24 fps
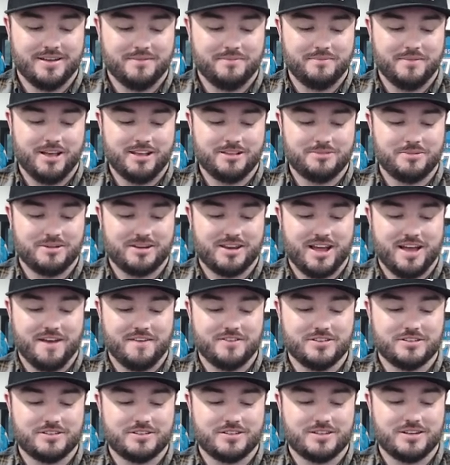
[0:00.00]
Mason
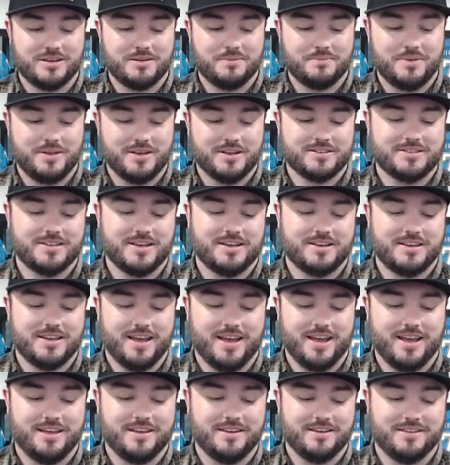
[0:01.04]
McTavish, PSA
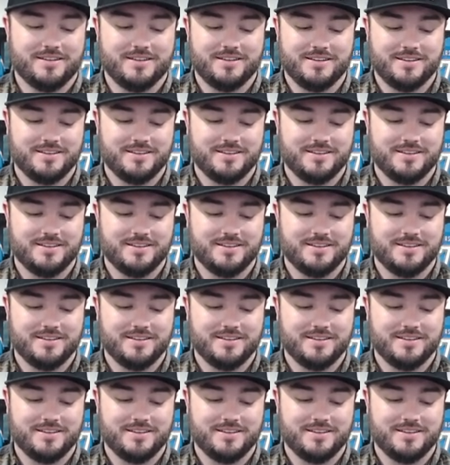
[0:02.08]
10.